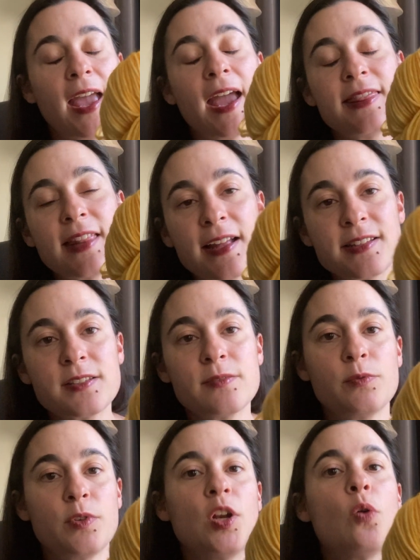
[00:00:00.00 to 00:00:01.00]
And that's,
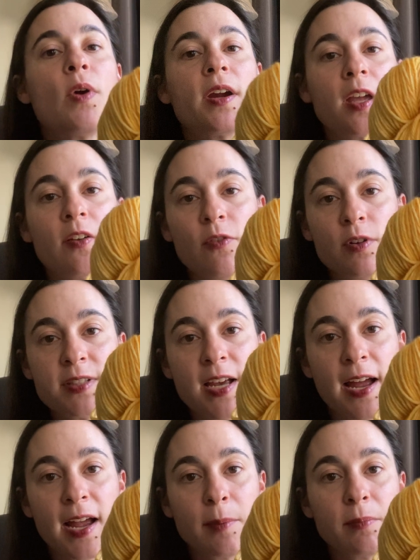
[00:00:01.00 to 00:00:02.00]
you know, working full
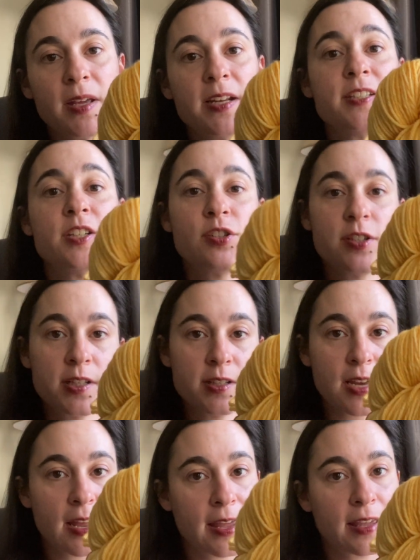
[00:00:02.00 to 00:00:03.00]
time in addition to
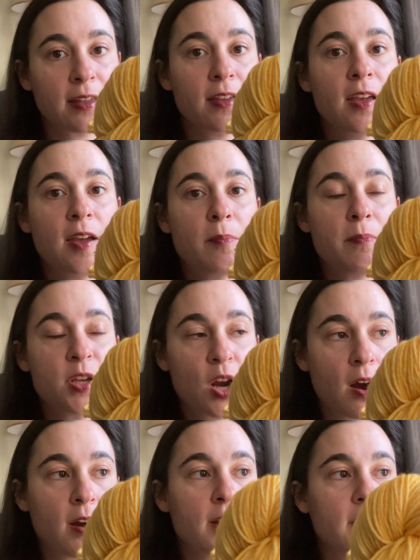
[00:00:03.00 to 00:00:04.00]
dyeing
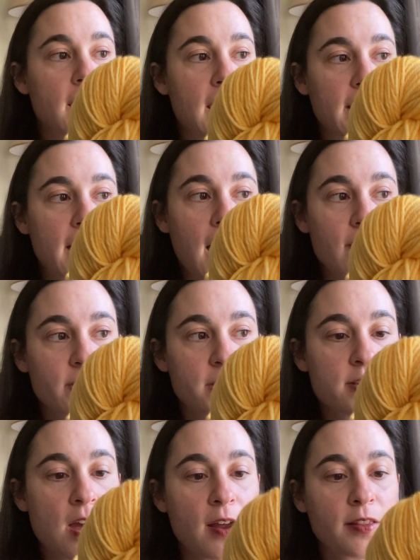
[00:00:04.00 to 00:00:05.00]
yarn and having a
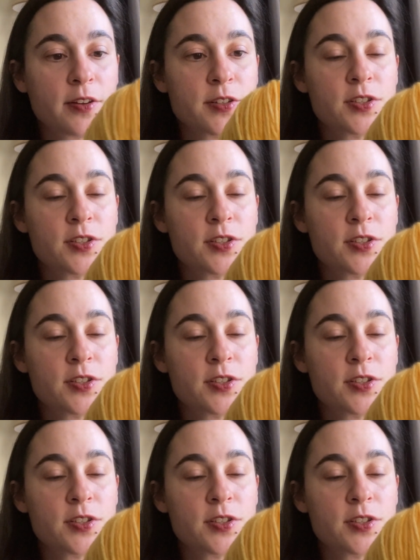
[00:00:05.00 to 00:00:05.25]
toddler.